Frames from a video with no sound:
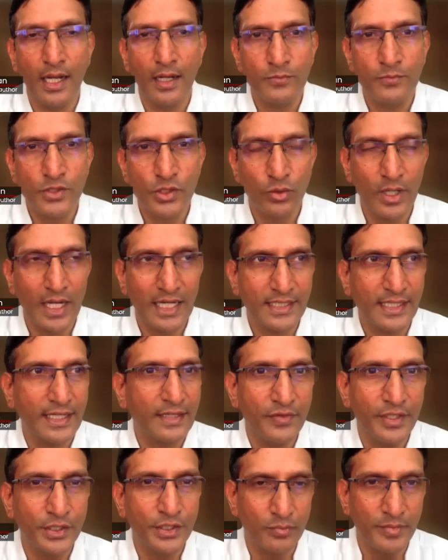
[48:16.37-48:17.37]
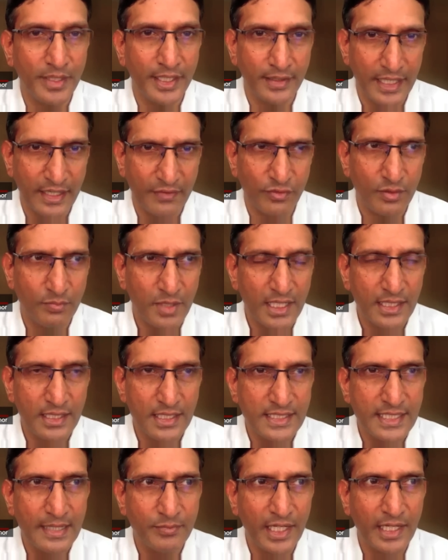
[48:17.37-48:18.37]
So I think we should be careful. But at the
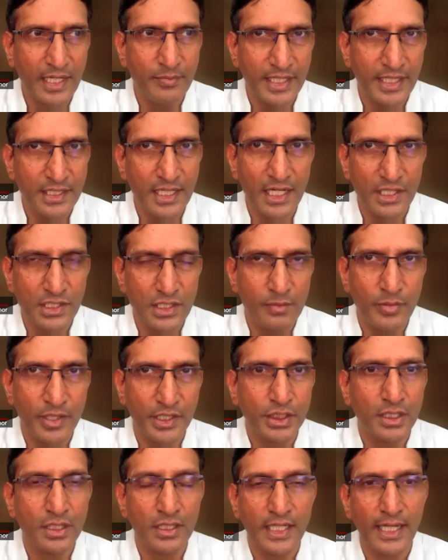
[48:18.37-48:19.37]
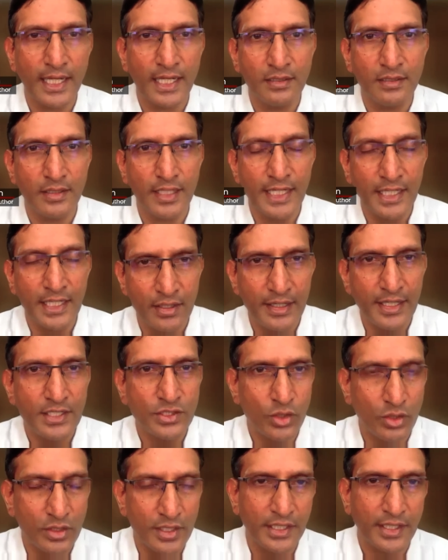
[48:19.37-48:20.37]
same time, international pressure can
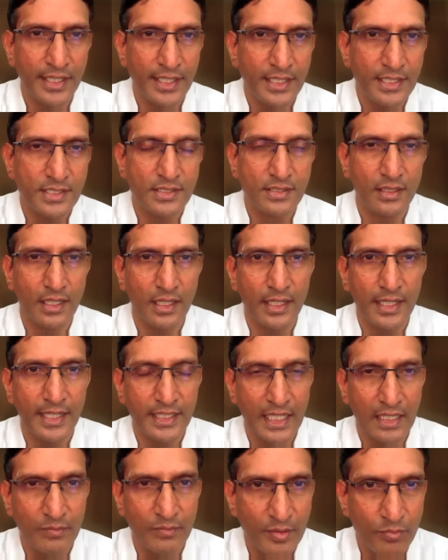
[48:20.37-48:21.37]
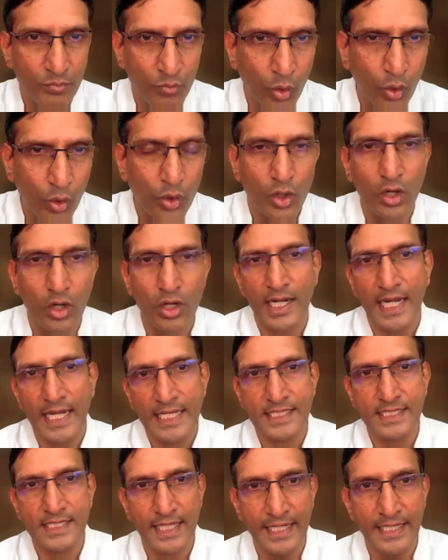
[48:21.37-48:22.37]
increase or decrease. It can be more or
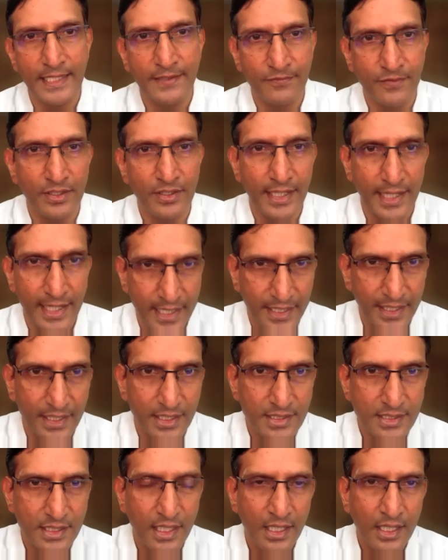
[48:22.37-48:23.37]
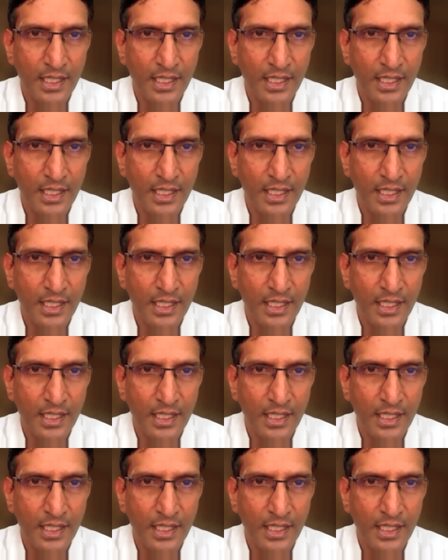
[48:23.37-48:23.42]
less in different areas.